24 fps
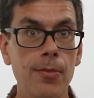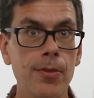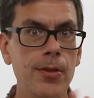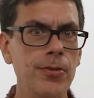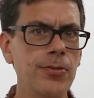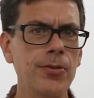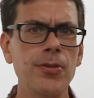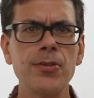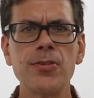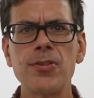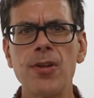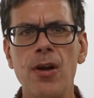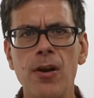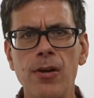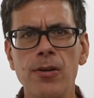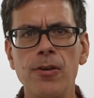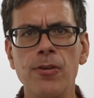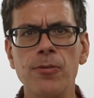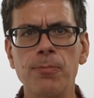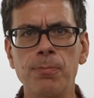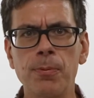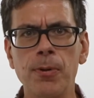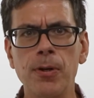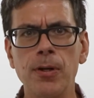this is the
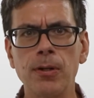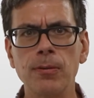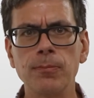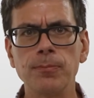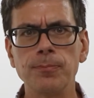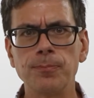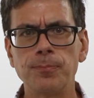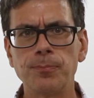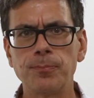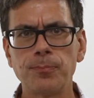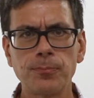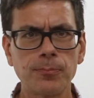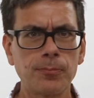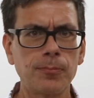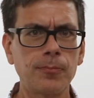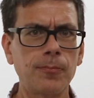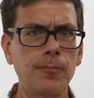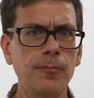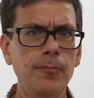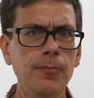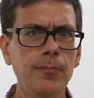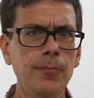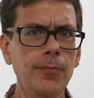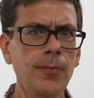hardest part.
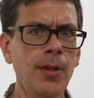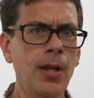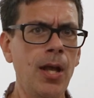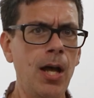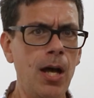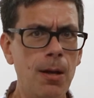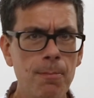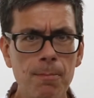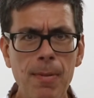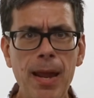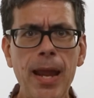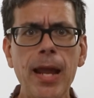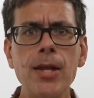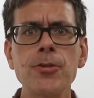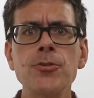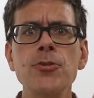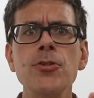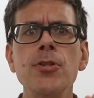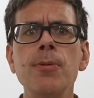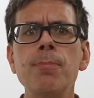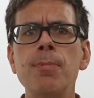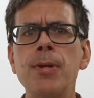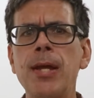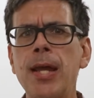
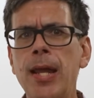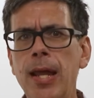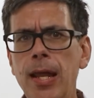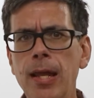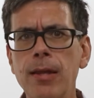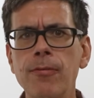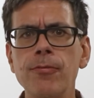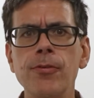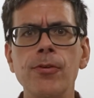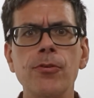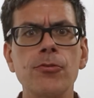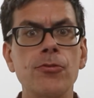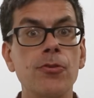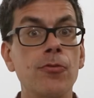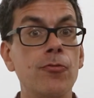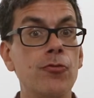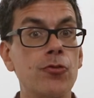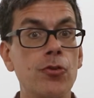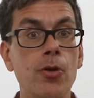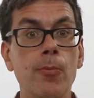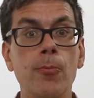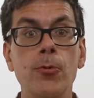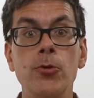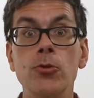Imagine the behaviors of
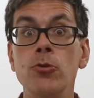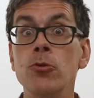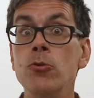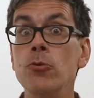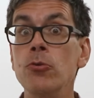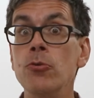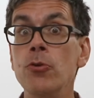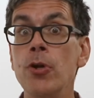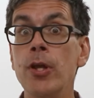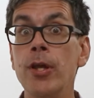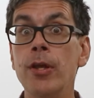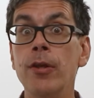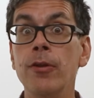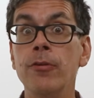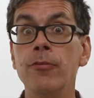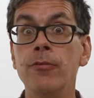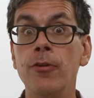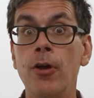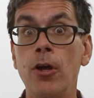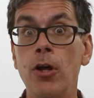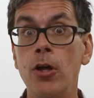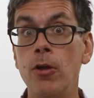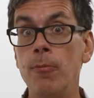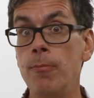someone who is
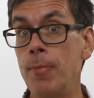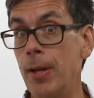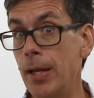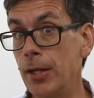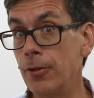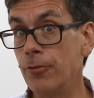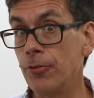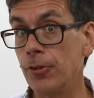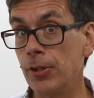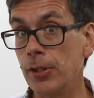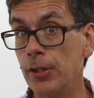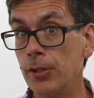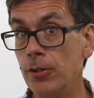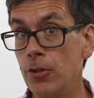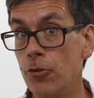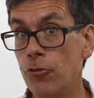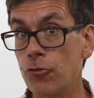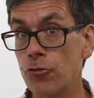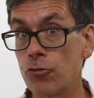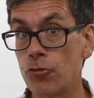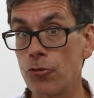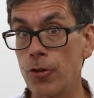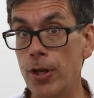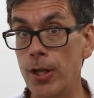amazing in
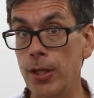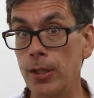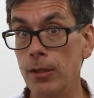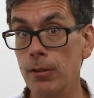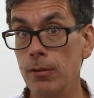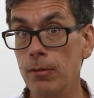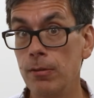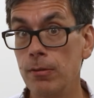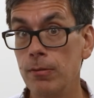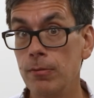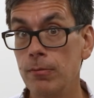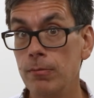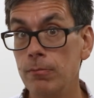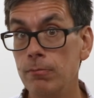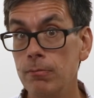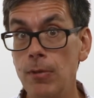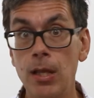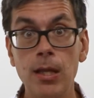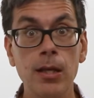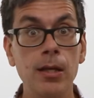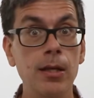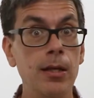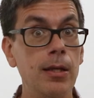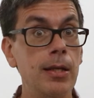this trait.
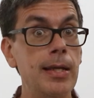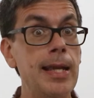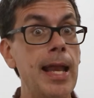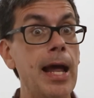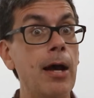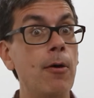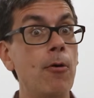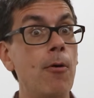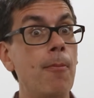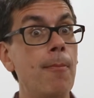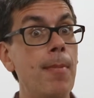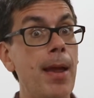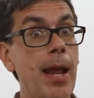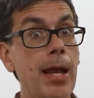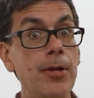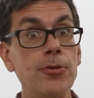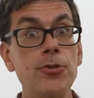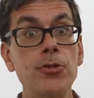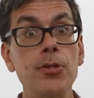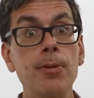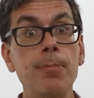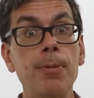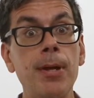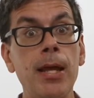Now
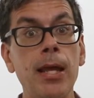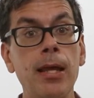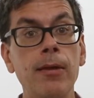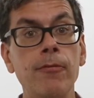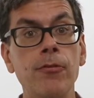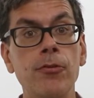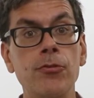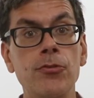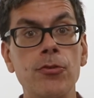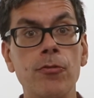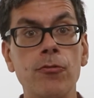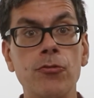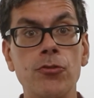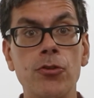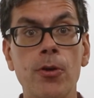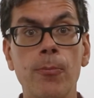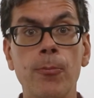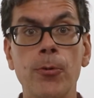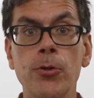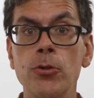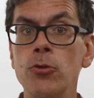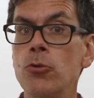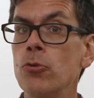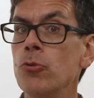imagine the behaviors of
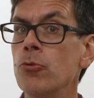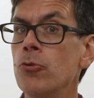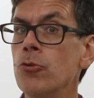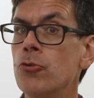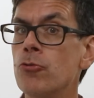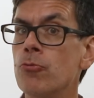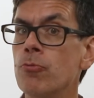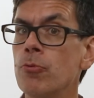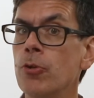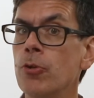someone who is